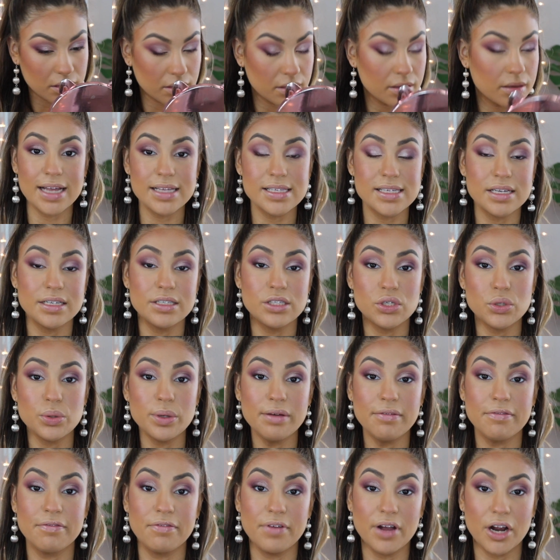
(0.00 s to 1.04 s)
I did do
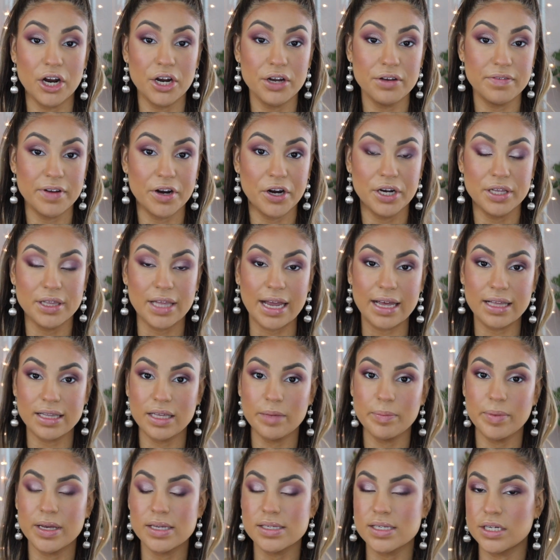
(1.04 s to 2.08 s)
it very, very lightly
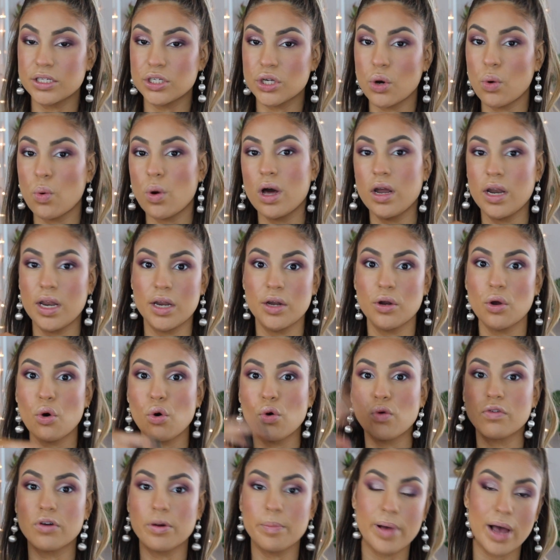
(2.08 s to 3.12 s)
because I don't want an
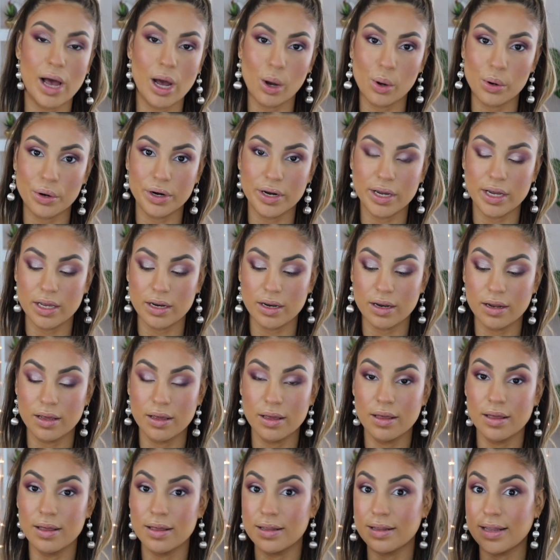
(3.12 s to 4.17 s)
overpowering,
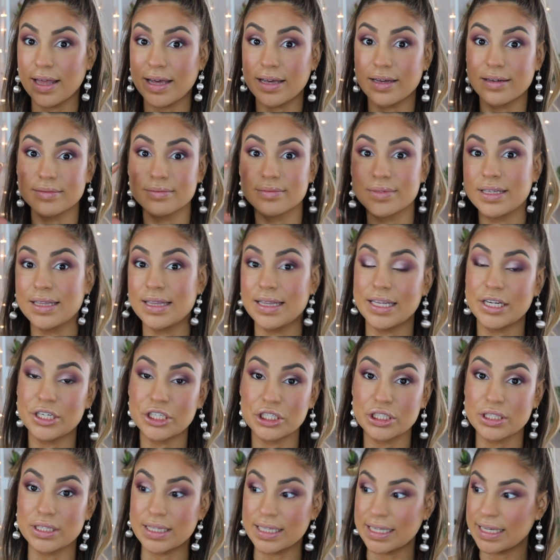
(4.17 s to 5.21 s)
like,
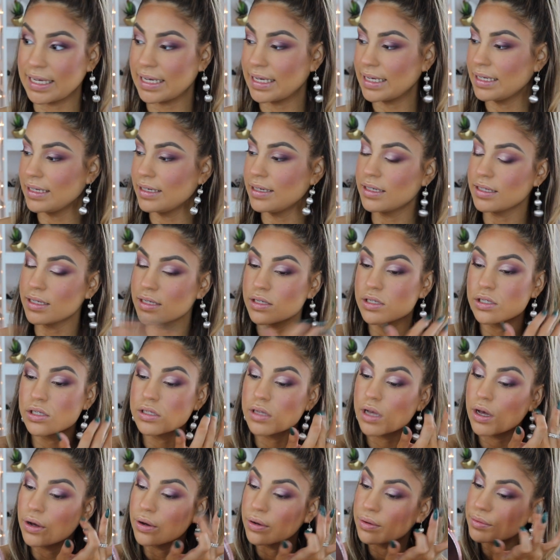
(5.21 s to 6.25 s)
glitter lid,
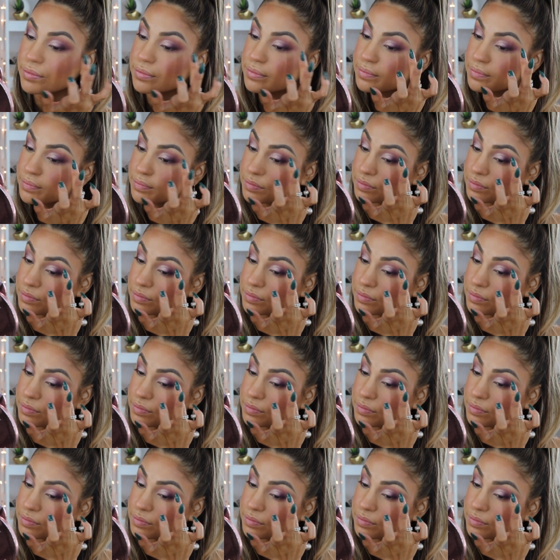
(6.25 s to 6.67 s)
so...